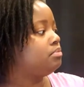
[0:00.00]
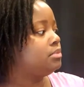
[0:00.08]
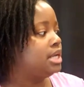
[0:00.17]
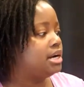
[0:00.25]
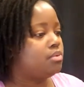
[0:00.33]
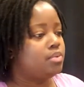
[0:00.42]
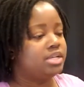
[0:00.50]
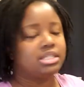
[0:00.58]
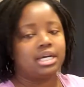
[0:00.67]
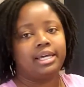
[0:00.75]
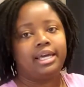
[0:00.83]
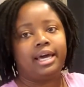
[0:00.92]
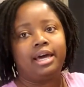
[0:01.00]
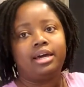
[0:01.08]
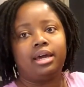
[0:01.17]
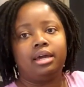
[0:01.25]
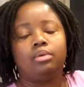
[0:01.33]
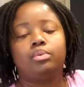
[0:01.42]
Now, once I get
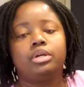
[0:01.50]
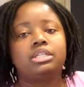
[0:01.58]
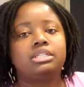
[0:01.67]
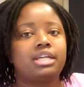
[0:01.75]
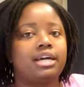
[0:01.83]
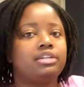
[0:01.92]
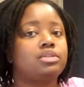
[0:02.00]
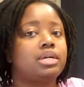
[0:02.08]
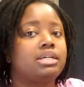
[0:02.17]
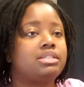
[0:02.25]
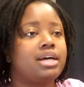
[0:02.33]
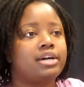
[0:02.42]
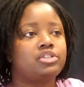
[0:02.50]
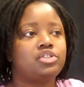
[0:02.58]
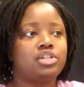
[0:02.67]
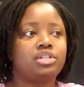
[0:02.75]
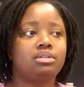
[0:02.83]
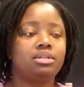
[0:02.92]
a real estate
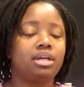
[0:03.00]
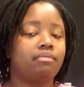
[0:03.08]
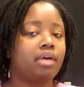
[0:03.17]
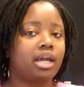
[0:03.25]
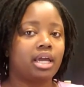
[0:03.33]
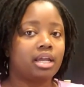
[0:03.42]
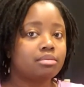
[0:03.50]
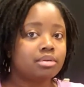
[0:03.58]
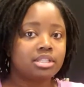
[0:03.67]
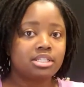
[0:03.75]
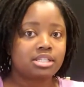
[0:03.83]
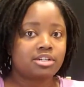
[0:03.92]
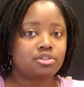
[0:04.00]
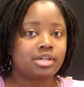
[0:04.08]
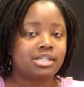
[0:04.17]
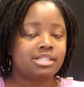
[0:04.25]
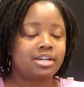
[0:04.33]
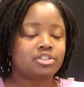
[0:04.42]
transaction, if I get a real estate
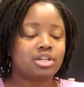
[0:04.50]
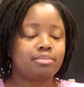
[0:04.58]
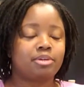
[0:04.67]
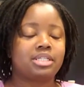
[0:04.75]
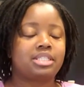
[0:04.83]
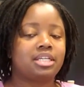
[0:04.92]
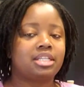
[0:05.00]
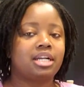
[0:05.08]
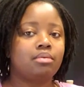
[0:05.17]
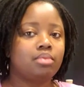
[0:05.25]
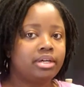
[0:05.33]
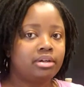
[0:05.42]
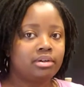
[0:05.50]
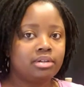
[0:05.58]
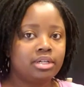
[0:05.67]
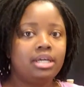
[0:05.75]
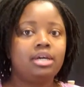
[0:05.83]
transaction, I'm going to say that I will,